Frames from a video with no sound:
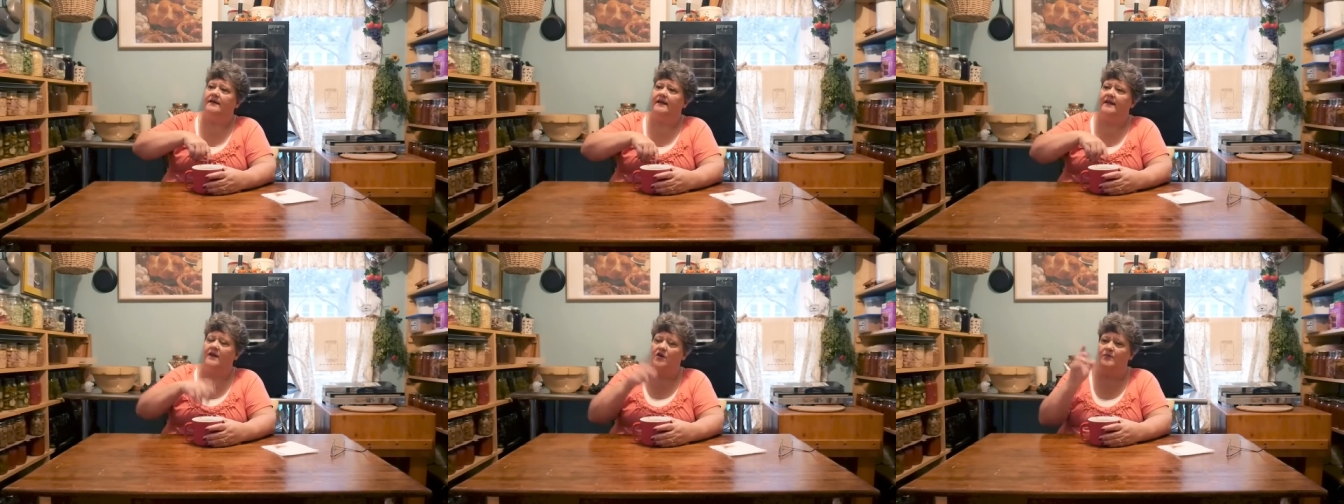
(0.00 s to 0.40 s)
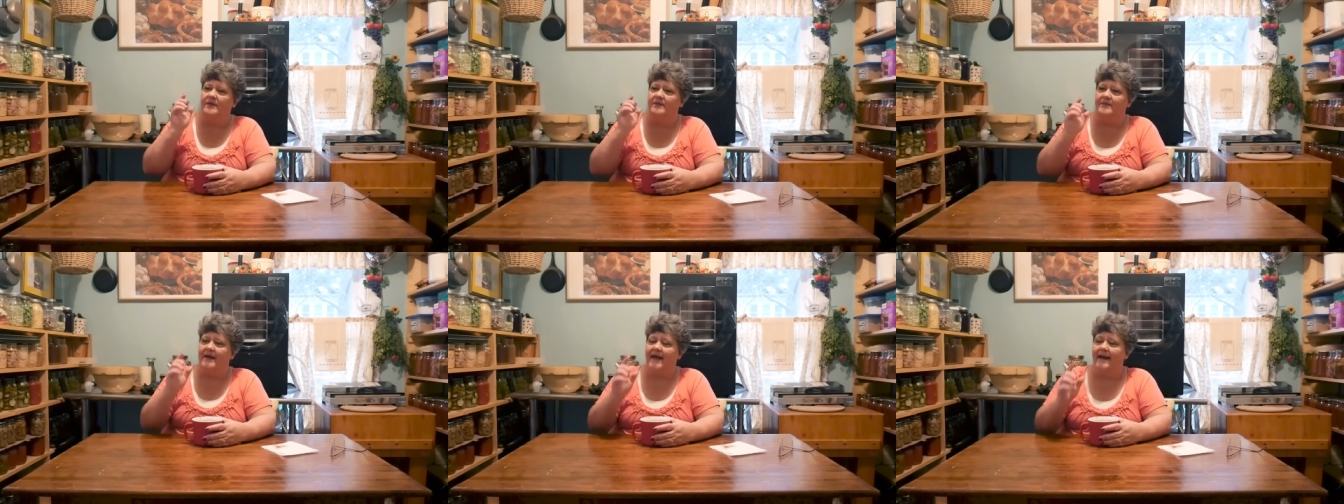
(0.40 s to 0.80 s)
and he'll
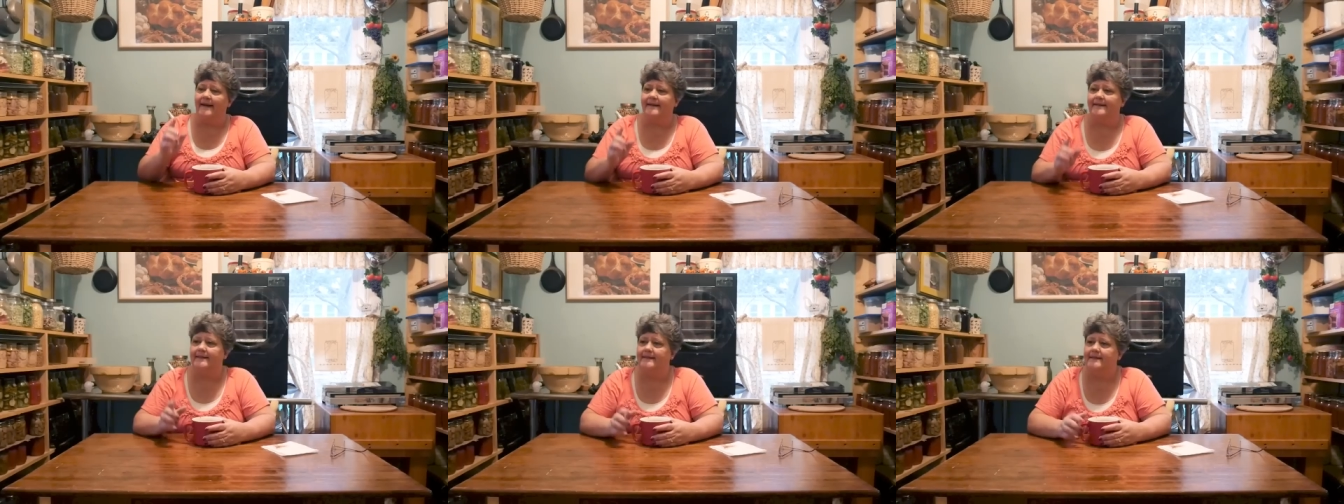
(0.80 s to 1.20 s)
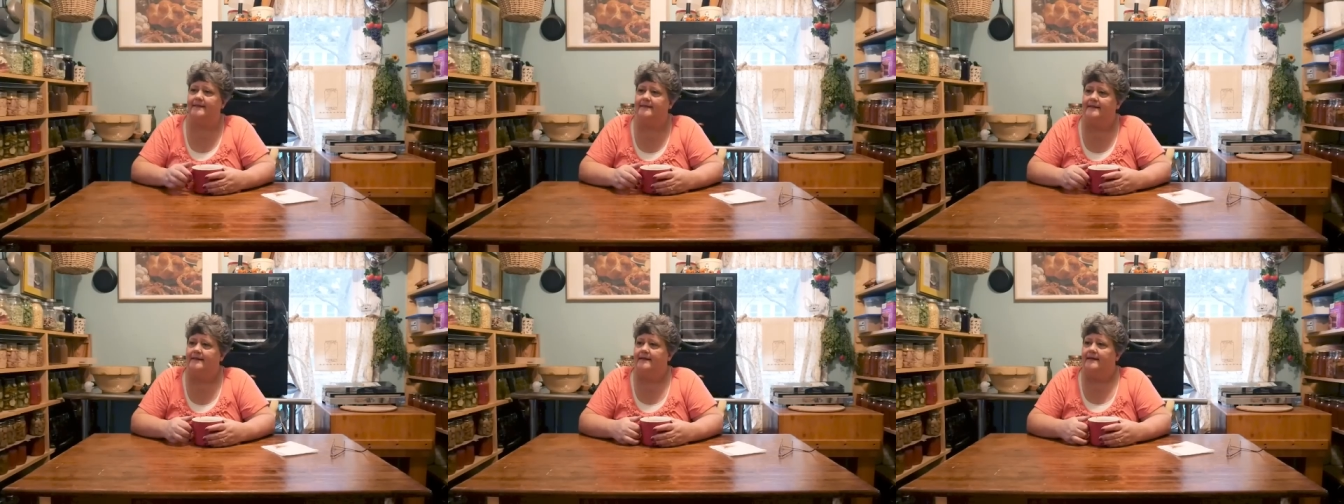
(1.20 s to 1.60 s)
be back.
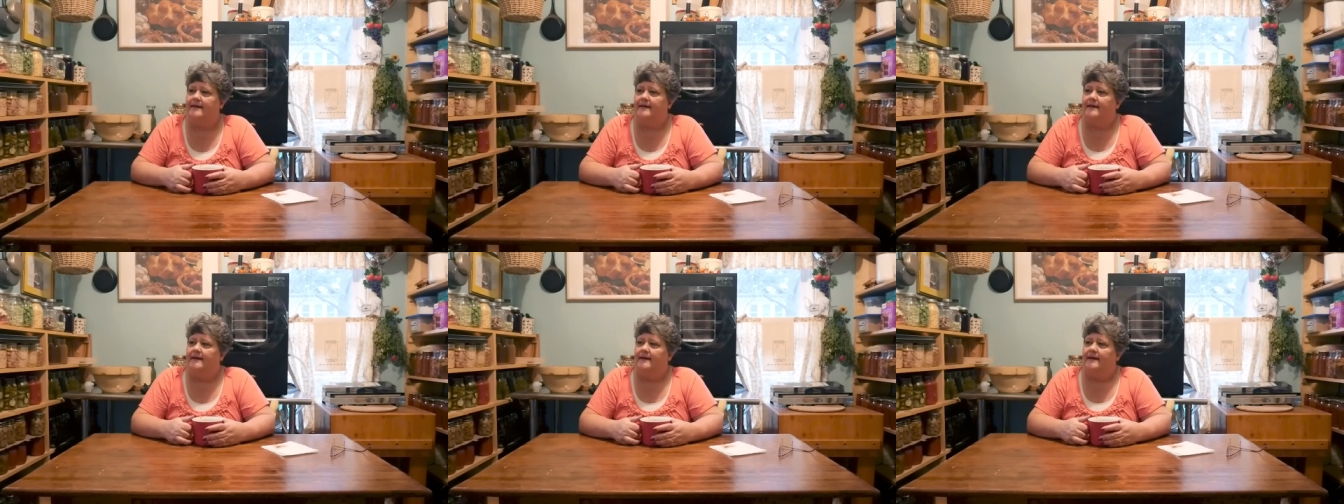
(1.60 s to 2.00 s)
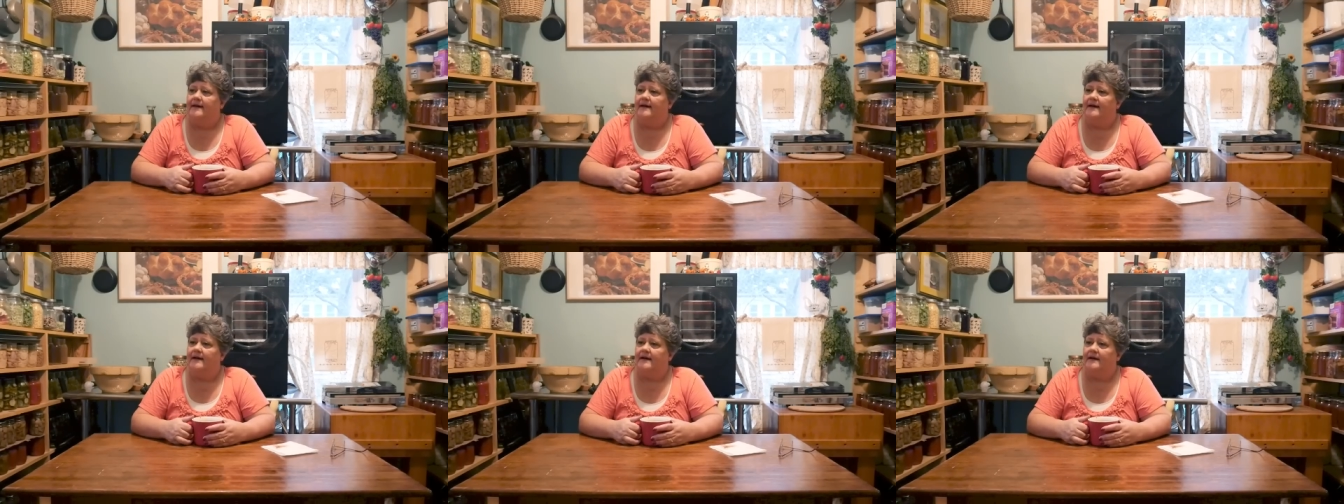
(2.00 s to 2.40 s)

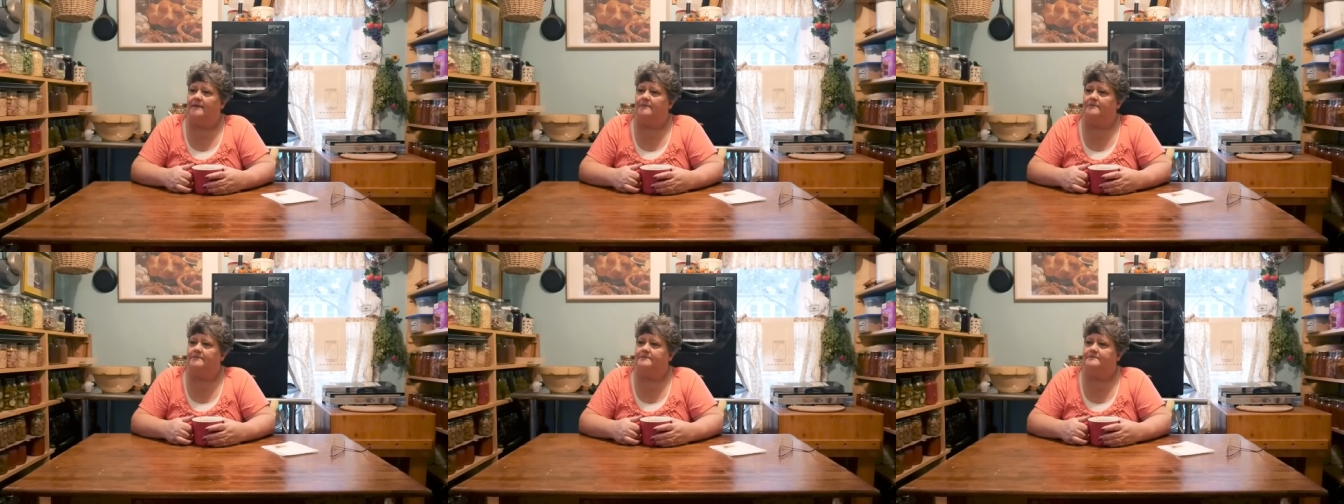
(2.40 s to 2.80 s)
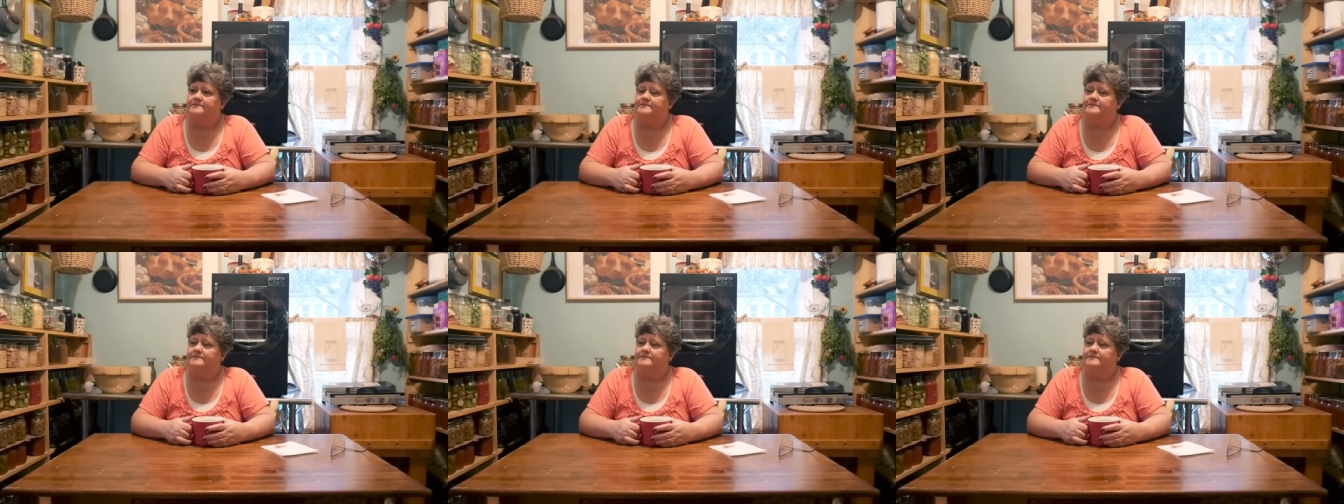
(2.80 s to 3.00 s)
Um,